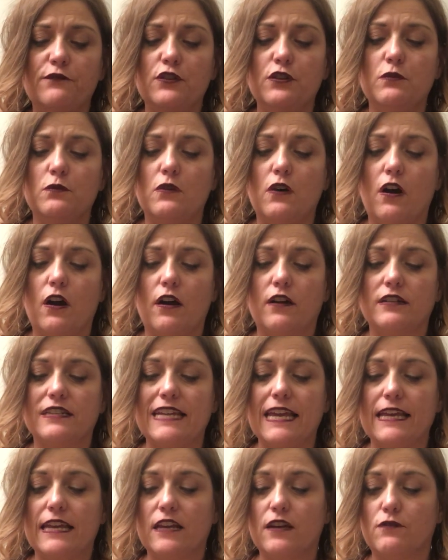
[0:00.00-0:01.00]
you are
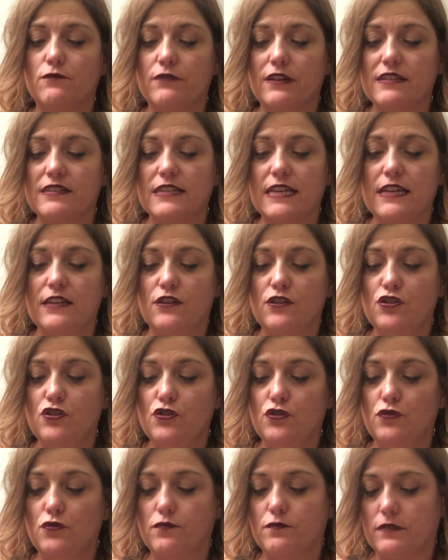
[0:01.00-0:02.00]
taking a risk in a
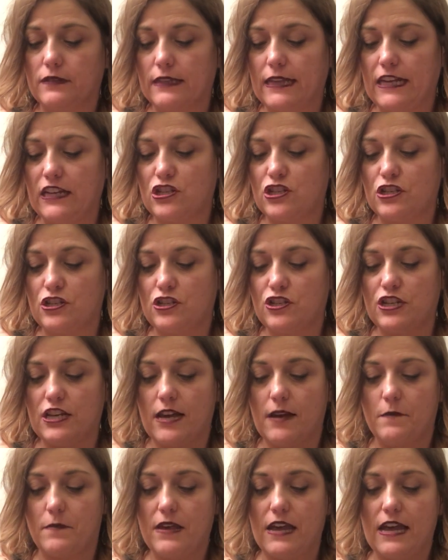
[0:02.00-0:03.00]
new
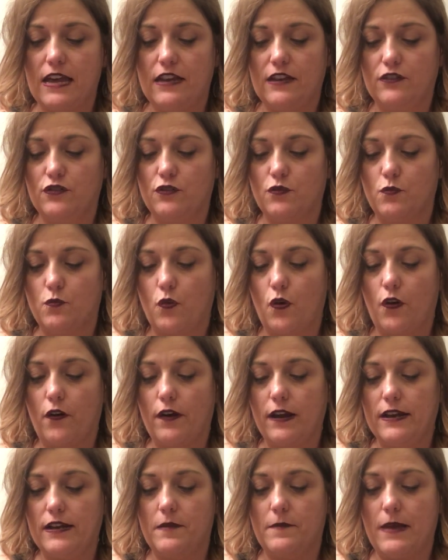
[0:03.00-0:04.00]
relationship and you're
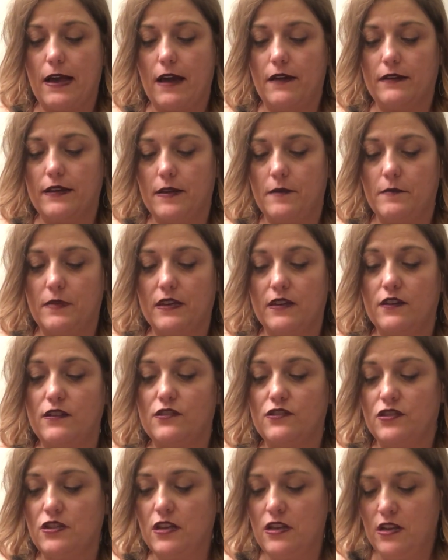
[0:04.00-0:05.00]
worried about it
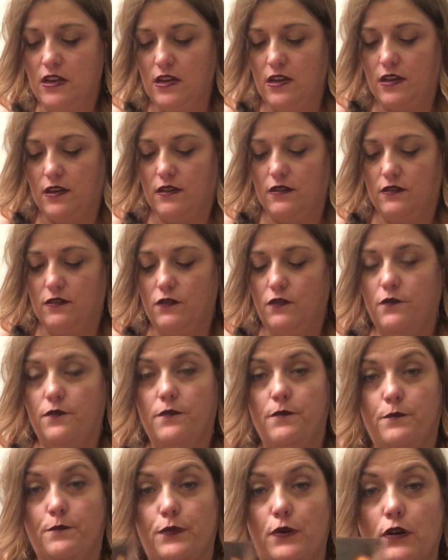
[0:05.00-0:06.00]
because you've
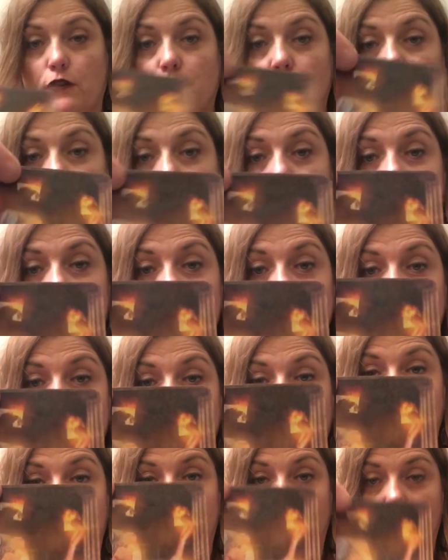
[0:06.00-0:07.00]
burned your bridges
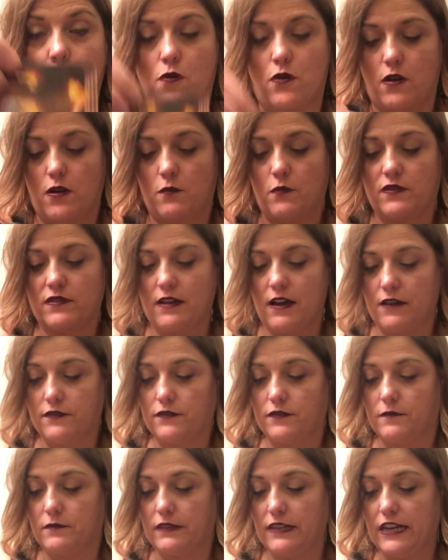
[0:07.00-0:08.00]
before with
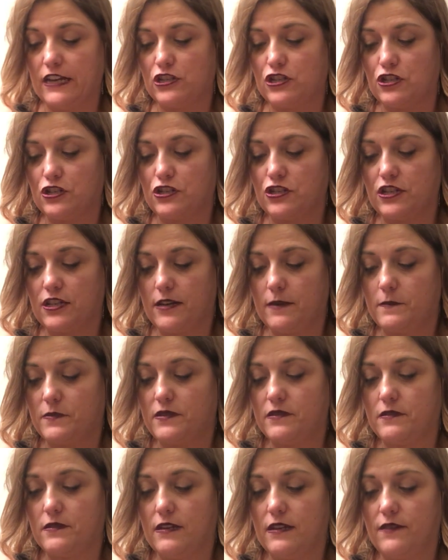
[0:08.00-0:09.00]
other
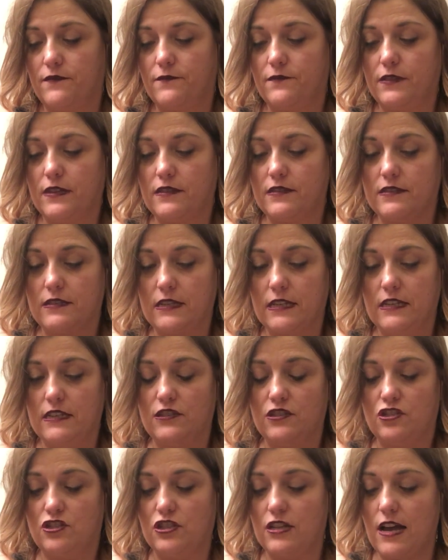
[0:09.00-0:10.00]
relationships. If this
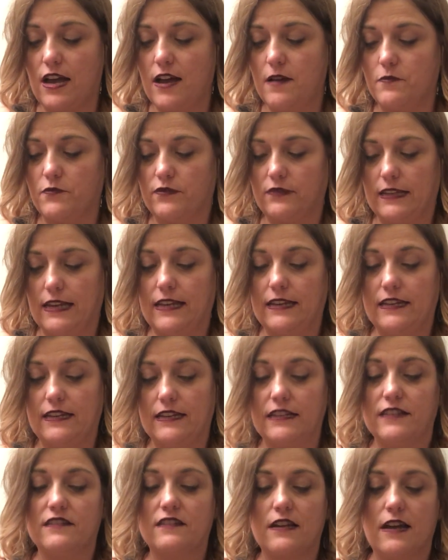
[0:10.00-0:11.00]
is job related,
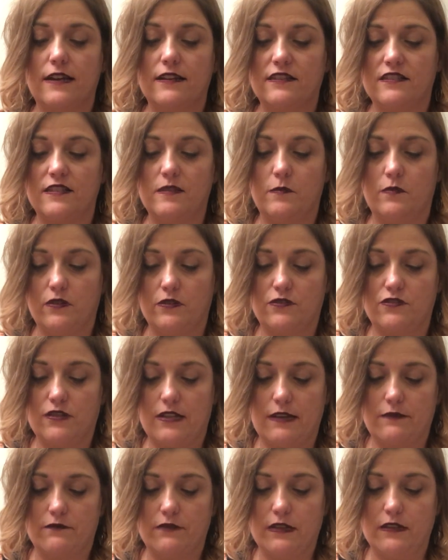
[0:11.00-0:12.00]
it's kind of similar to
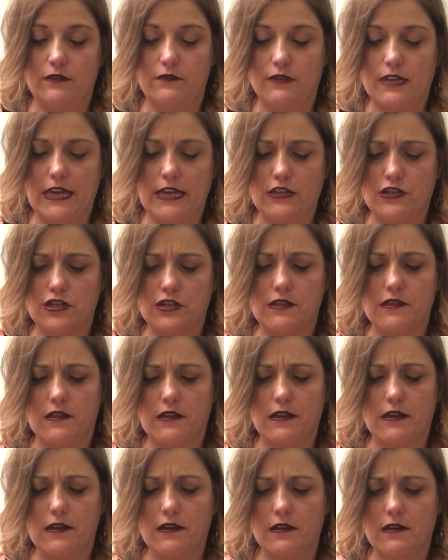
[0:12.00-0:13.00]
that relocation
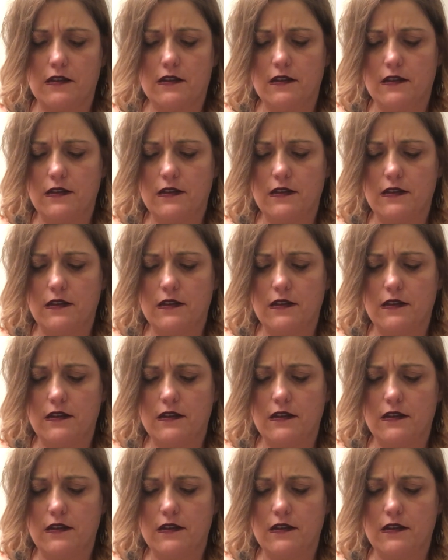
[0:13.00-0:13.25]
thing.